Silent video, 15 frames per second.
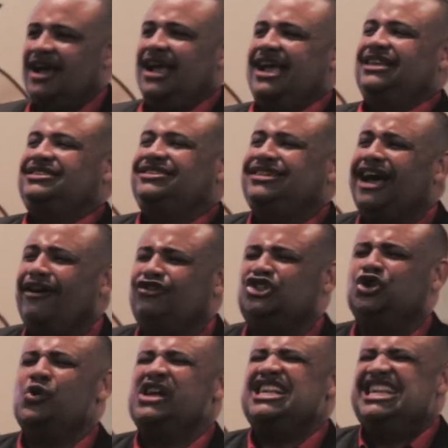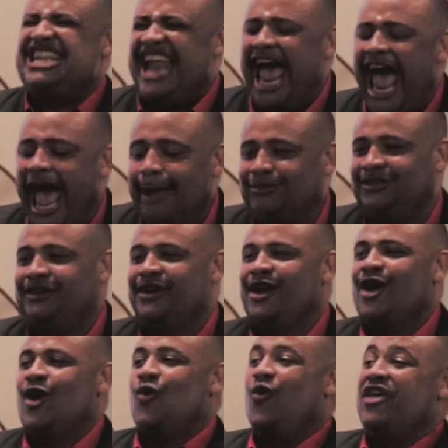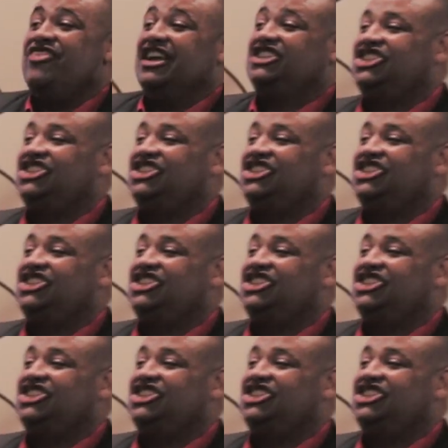It's tough to adapt when the